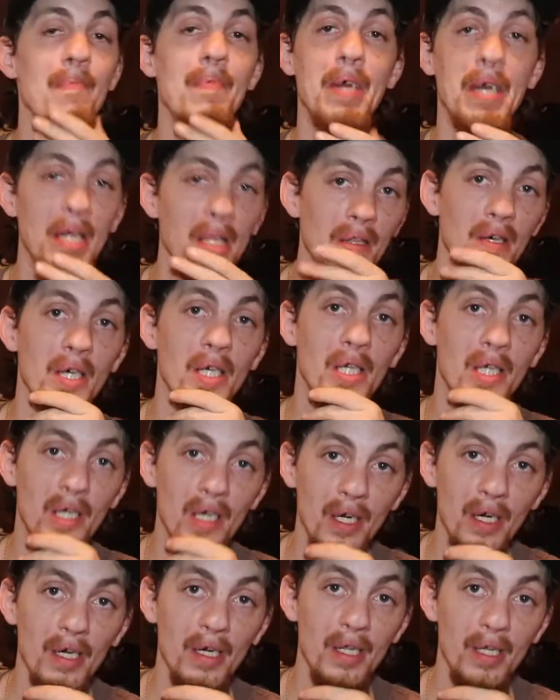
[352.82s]
It looks
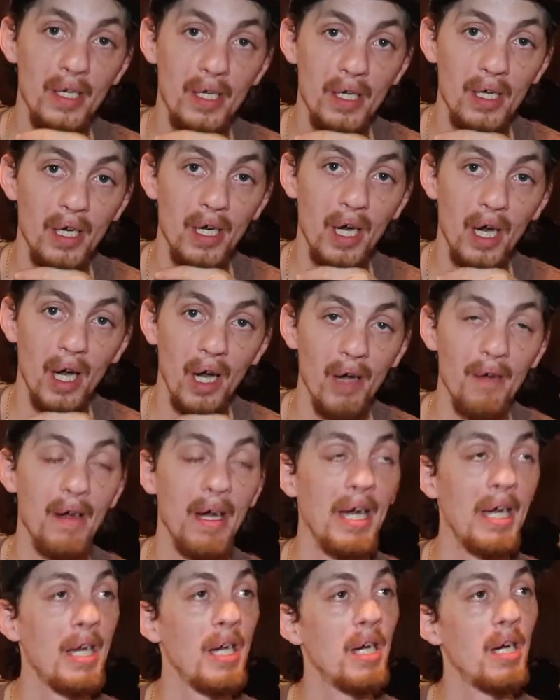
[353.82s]
good, all
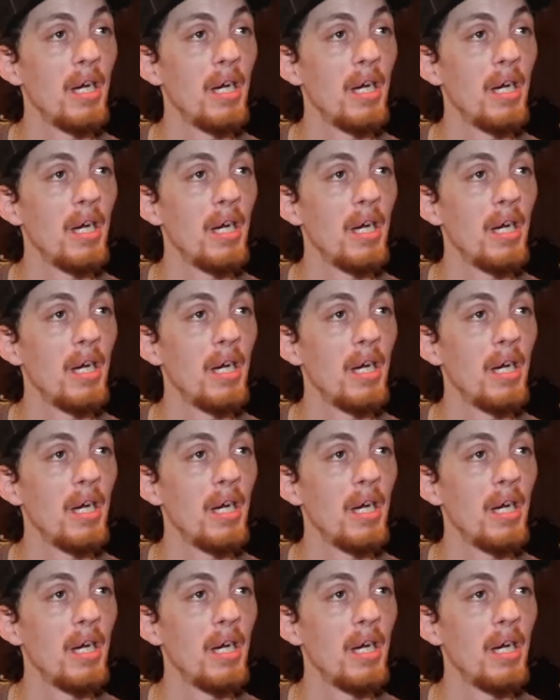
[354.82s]
right?